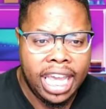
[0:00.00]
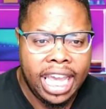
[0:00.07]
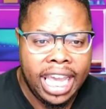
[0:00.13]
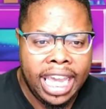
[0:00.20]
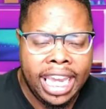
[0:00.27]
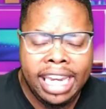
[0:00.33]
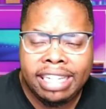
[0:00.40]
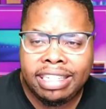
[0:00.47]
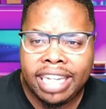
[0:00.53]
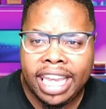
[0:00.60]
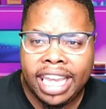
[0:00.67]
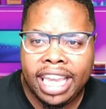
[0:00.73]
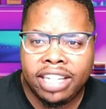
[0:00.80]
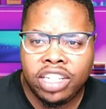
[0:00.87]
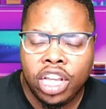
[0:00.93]
He
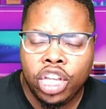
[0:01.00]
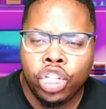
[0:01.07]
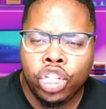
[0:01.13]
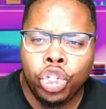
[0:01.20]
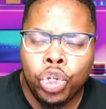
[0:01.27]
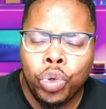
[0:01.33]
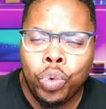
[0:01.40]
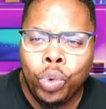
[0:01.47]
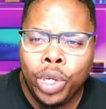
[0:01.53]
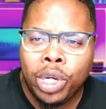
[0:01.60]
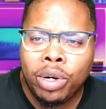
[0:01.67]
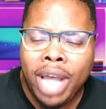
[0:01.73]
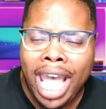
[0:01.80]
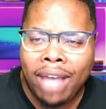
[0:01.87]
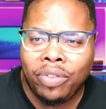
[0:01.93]
says, You
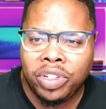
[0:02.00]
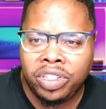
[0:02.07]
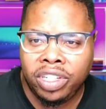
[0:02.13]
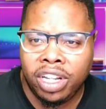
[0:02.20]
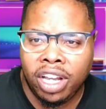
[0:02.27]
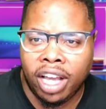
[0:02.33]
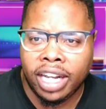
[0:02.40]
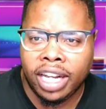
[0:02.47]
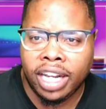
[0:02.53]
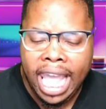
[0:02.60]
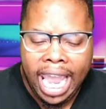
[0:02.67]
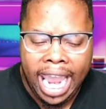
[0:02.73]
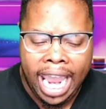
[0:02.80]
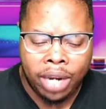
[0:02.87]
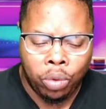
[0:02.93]
will have a son.
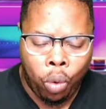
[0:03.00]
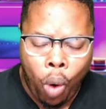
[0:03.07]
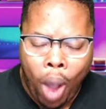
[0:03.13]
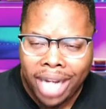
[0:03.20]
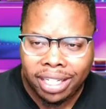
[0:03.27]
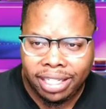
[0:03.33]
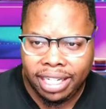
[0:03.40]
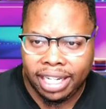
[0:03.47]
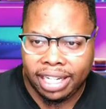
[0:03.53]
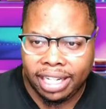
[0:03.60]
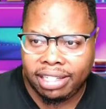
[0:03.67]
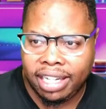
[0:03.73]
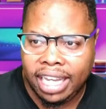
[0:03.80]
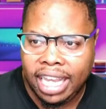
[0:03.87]
And watch this.